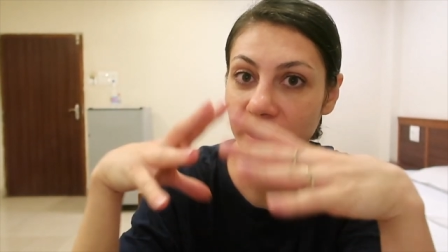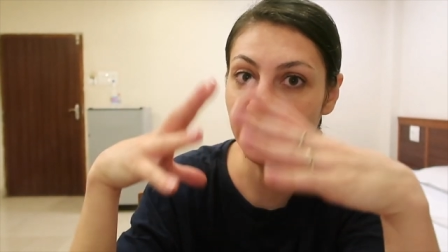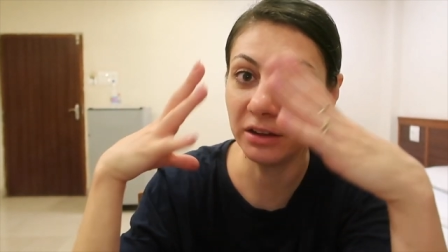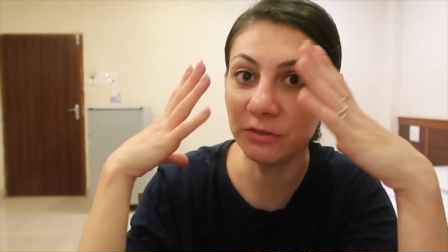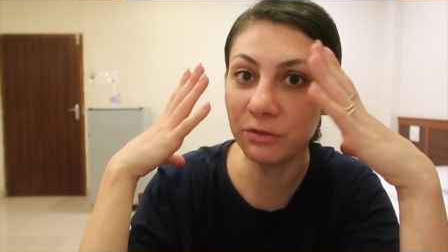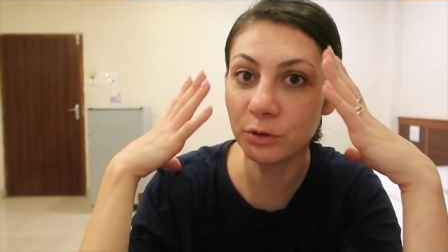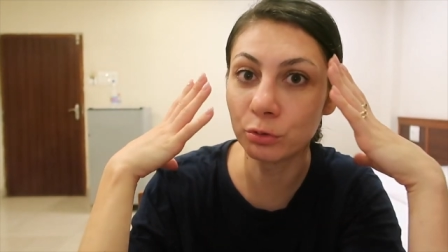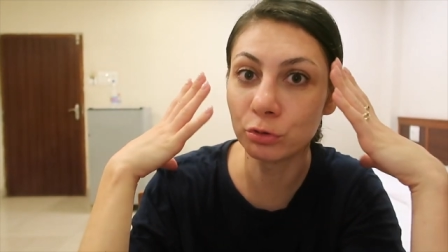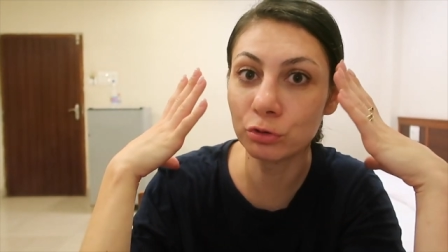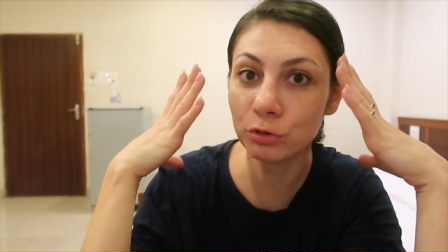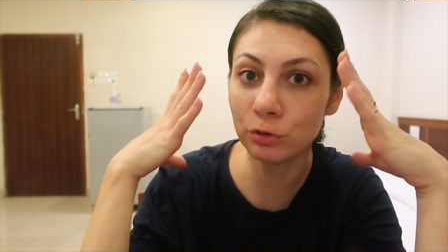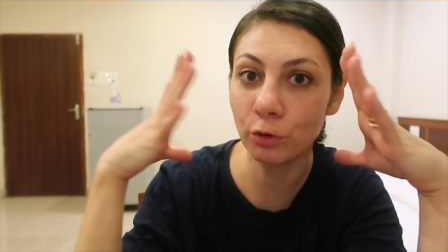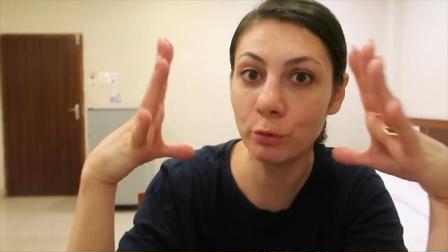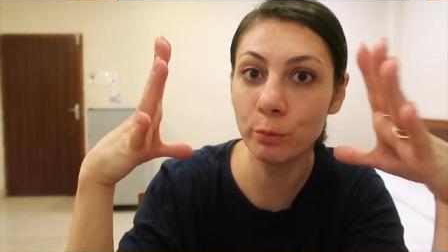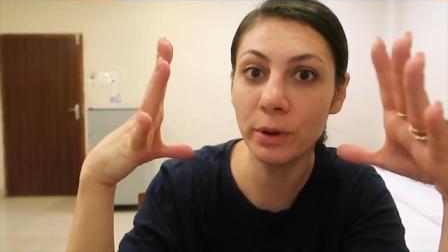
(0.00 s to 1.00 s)
and I feel
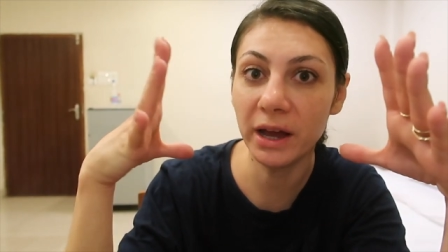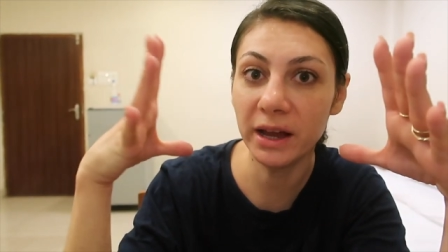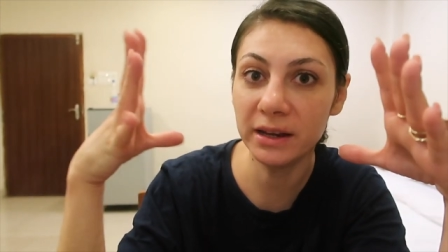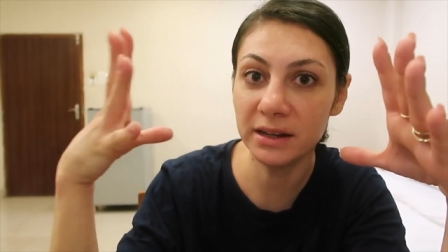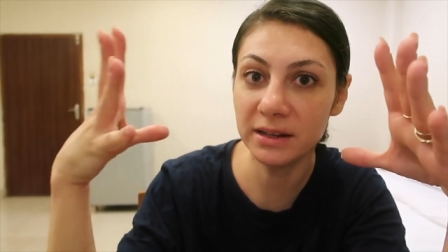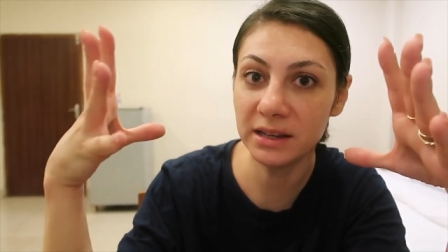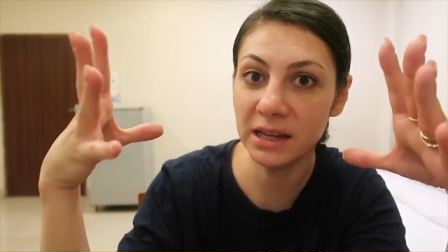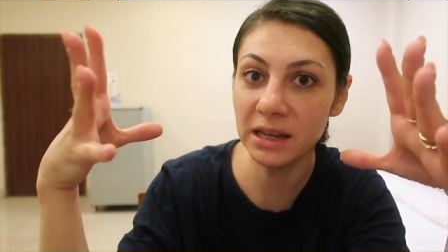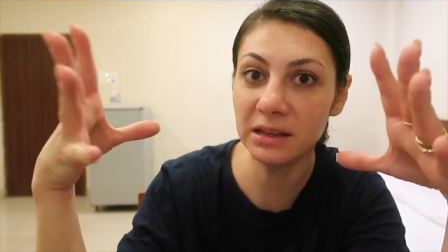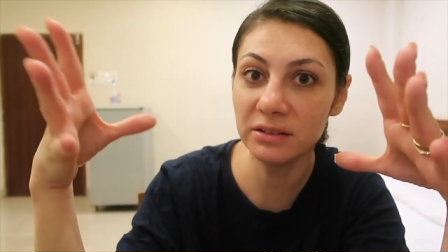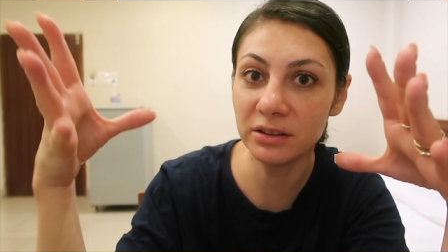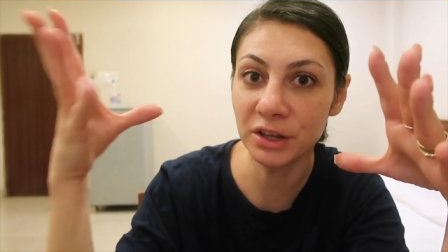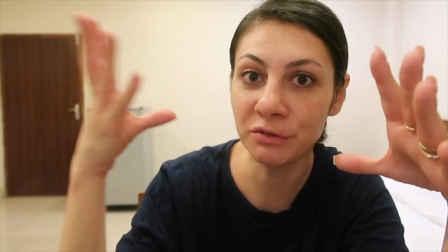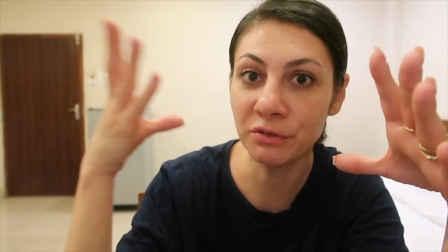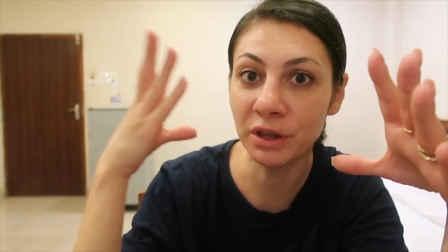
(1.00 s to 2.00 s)
so bad that
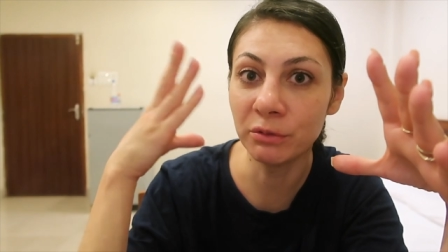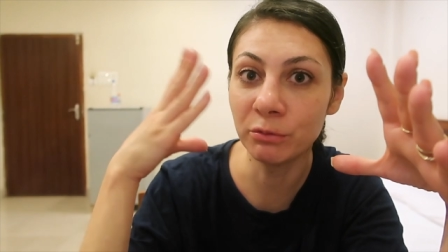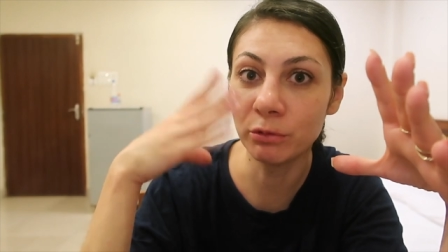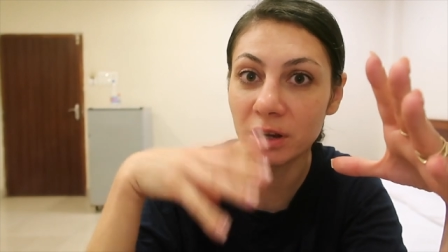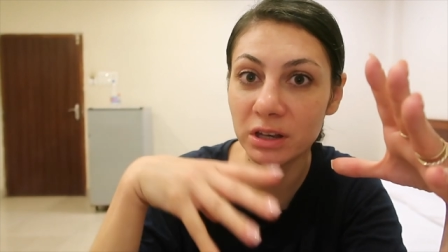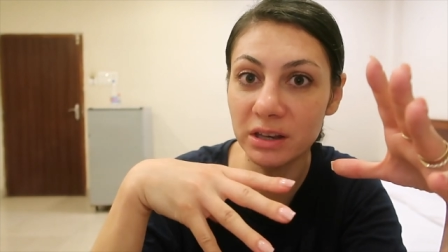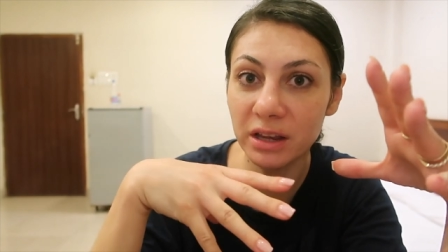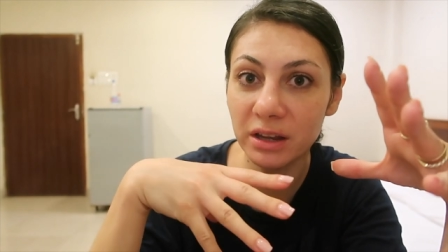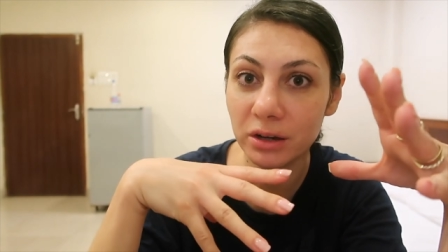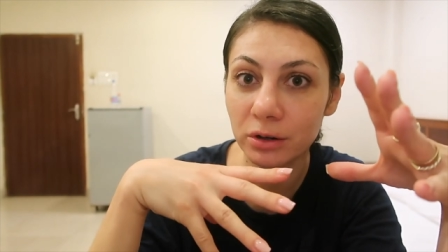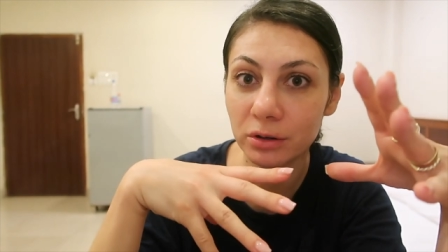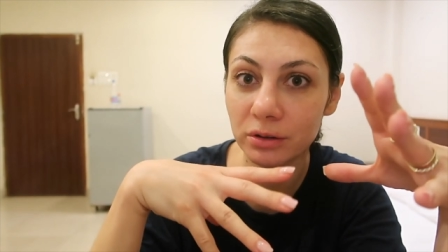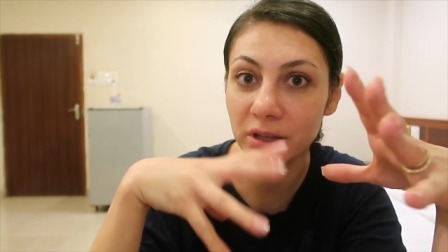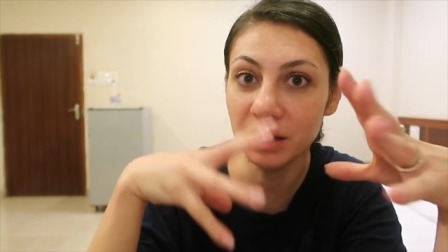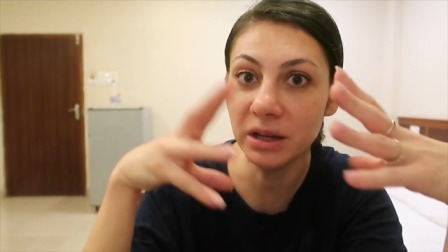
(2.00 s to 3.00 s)
he's leaving one day
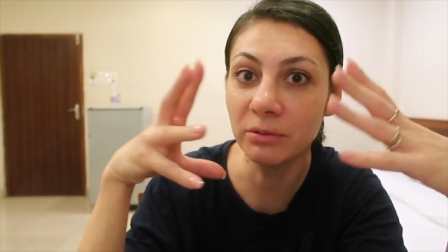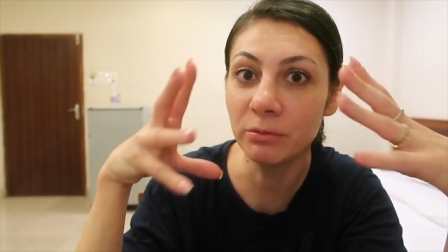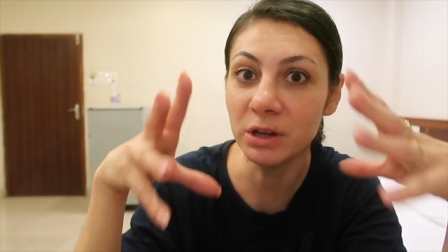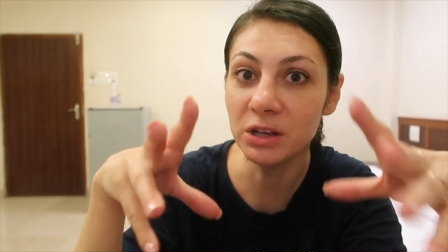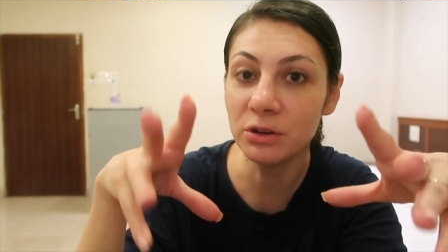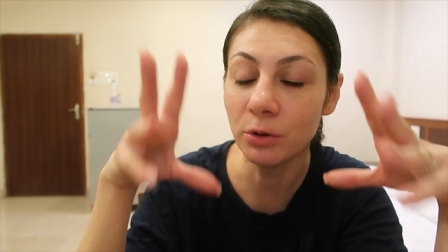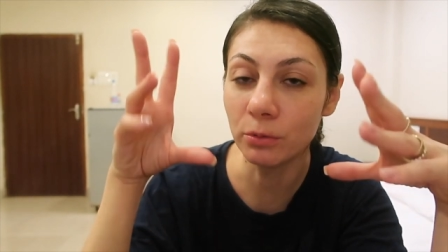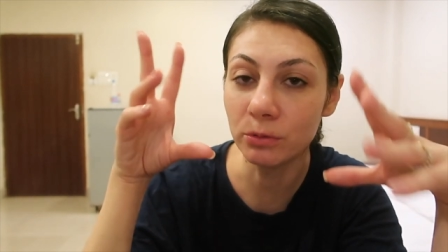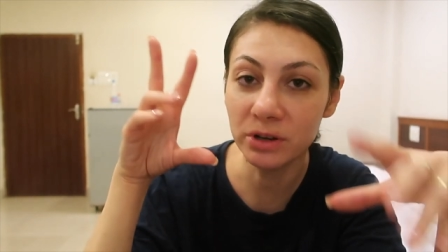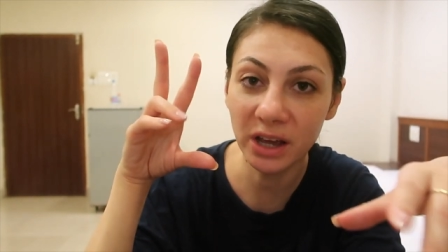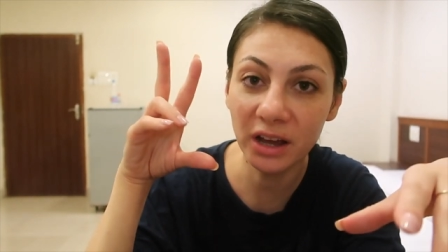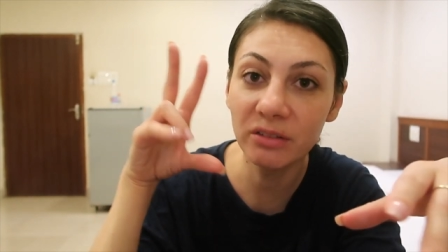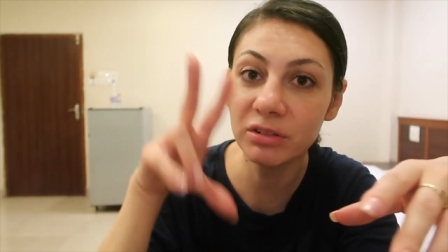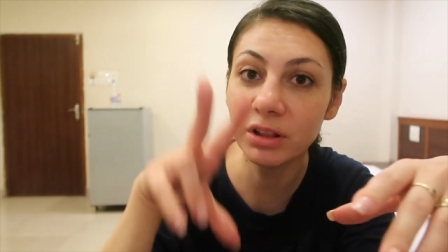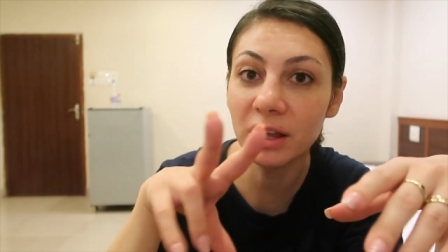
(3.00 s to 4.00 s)
early and we don't
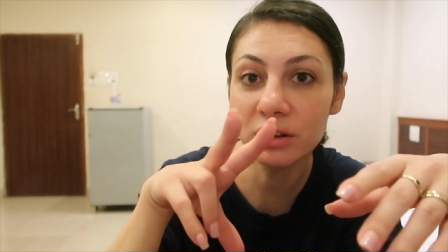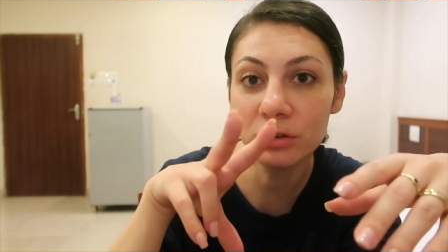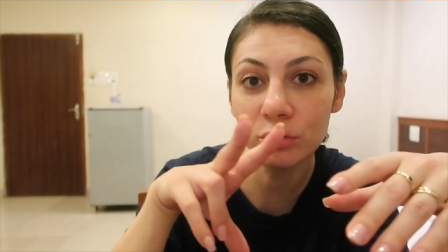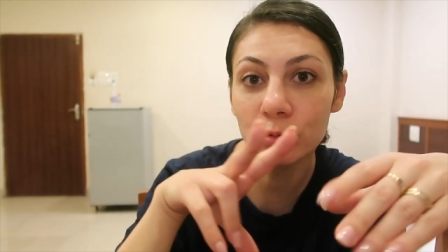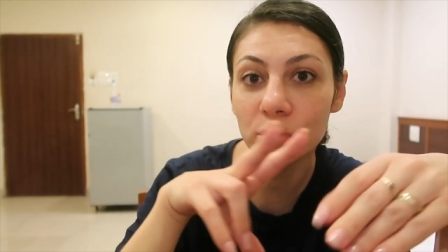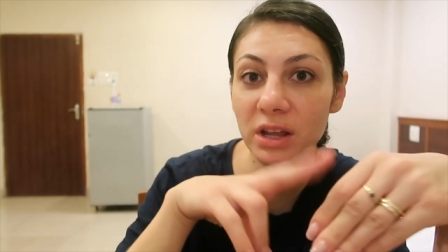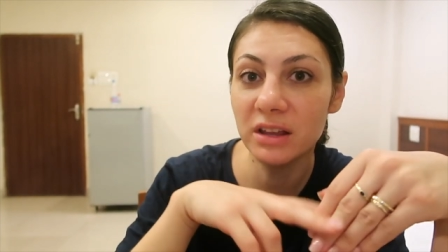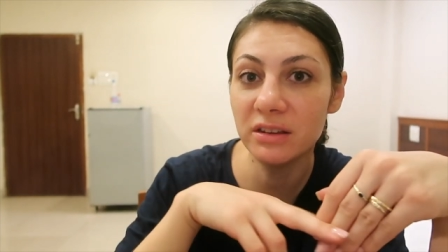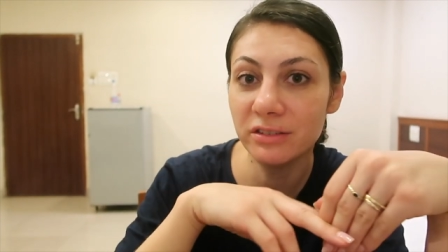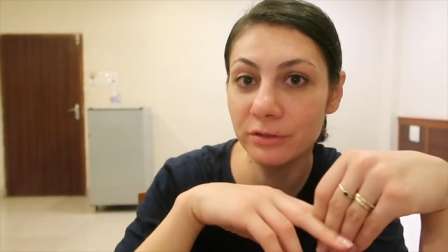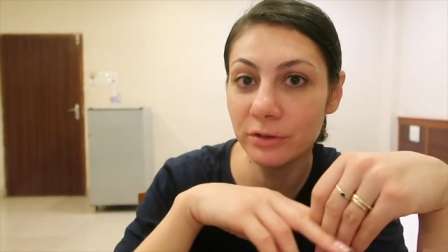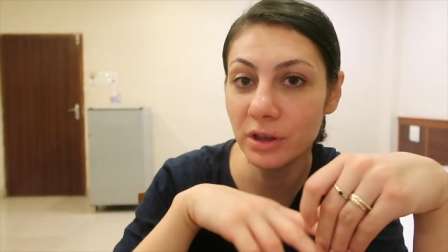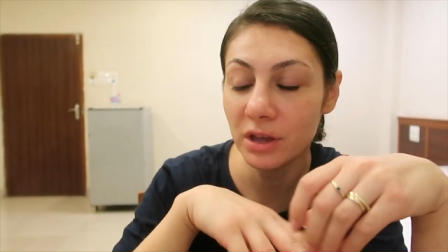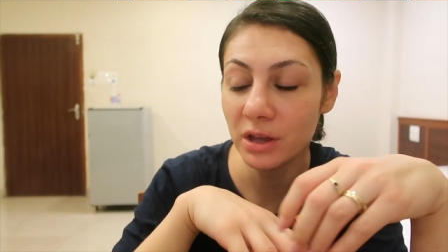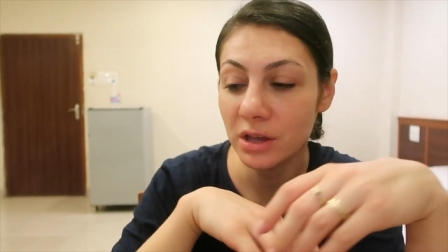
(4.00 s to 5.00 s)
have like two
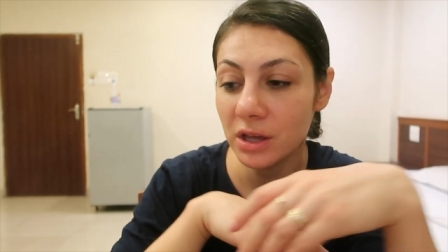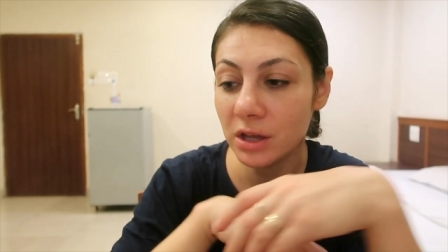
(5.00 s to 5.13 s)
days,